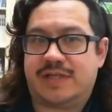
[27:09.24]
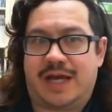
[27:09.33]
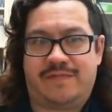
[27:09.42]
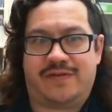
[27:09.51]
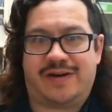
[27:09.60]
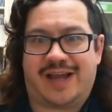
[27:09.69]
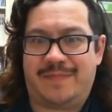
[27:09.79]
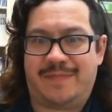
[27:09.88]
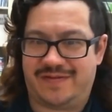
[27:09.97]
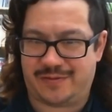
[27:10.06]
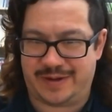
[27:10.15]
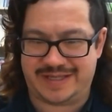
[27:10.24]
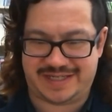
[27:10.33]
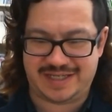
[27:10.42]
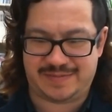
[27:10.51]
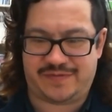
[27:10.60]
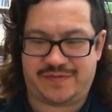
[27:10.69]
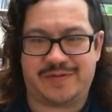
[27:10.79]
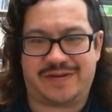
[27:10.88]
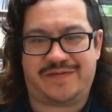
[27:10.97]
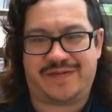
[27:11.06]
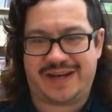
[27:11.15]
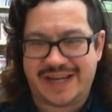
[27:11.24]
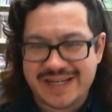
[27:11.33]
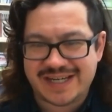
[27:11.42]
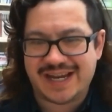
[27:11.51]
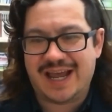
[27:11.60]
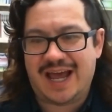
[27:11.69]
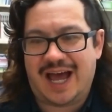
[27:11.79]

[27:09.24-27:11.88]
time for a couple of questions before we finish.